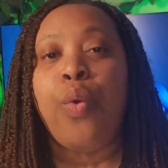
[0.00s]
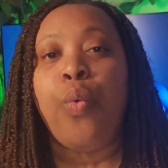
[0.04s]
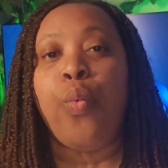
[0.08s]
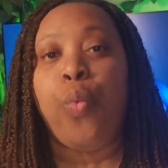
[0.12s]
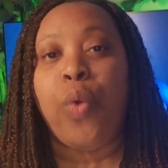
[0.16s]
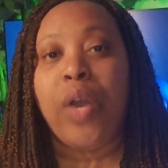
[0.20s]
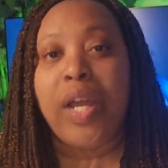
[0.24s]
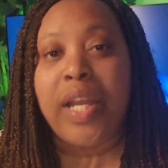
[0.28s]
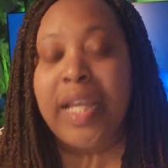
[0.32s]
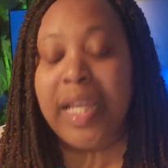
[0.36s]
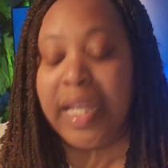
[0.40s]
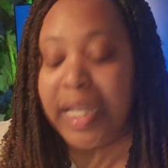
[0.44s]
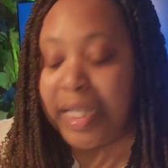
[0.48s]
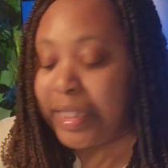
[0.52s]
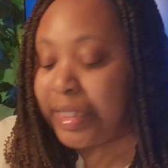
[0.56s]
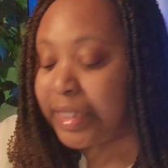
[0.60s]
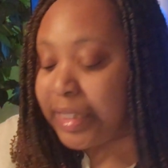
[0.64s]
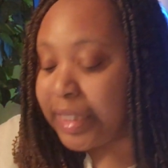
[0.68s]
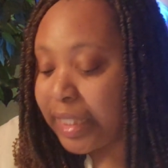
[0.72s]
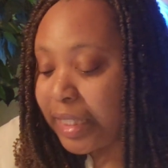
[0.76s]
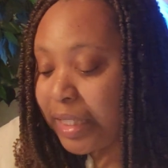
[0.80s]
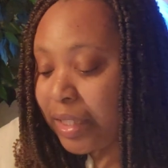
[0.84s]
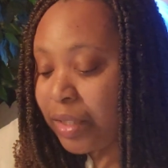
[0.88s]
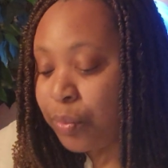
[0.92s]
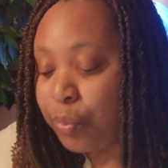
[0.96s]
what he
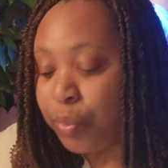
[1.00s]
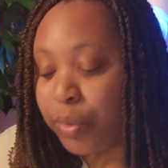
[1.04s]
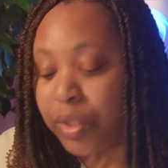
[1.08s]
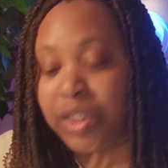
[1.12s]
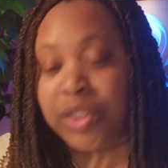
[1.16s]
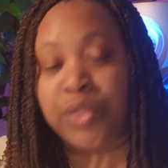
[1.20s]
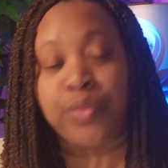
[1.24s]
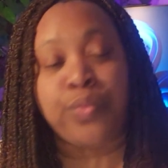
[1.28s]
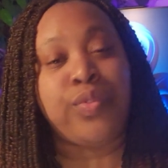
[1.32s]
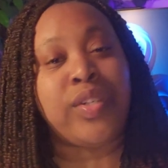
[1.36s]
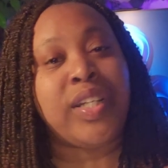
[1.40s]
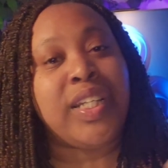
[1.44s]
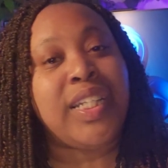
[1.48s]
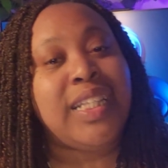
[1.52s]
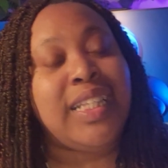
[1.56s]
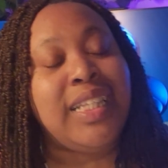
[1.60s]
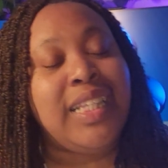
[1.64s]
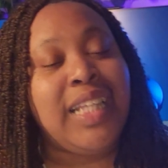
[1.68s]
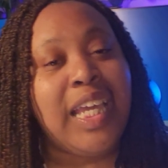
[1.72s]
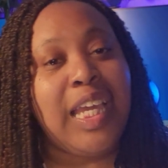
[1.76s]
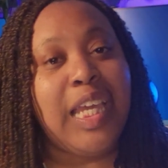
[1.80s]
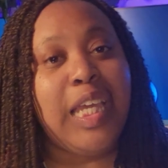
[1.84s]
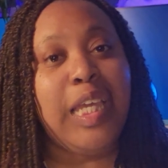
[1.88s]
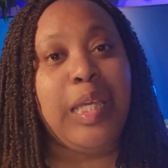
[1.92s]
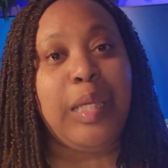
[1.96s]
did was
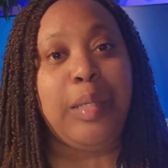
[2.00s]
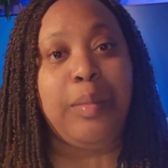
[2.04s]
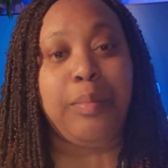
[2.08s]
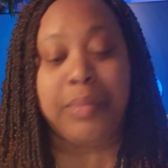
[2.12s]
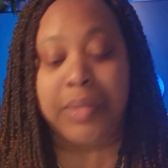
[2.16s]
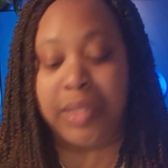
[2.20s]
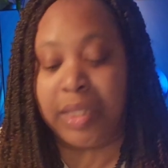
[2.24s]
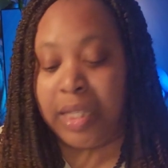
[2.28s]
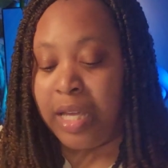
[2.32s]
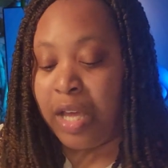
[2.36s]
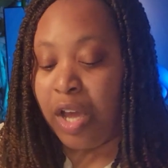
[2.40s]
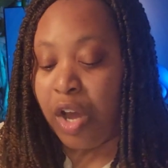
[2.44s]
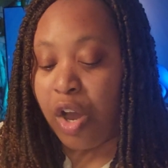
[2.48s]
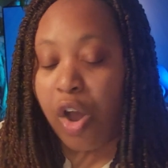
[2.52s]
redeemed